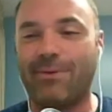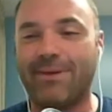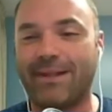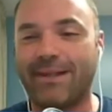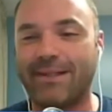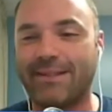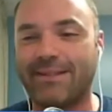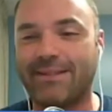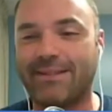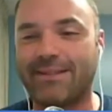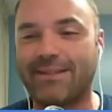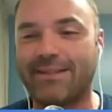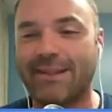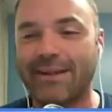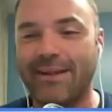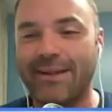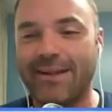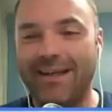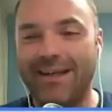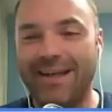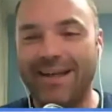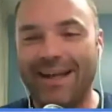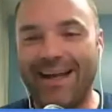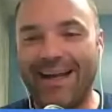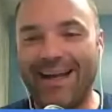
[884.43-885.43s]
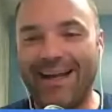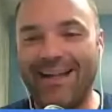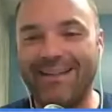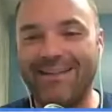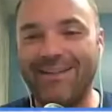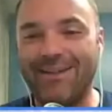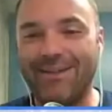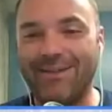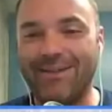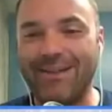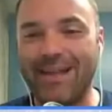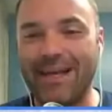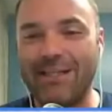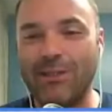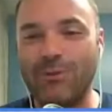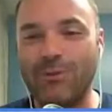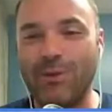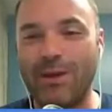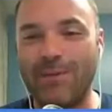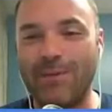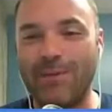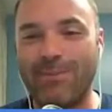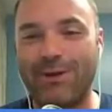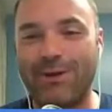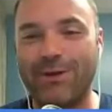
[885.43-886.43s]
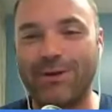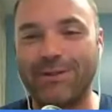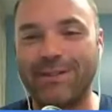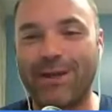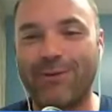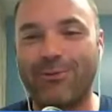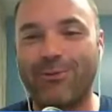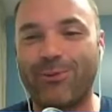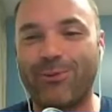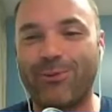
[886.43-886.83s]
this until next week, because I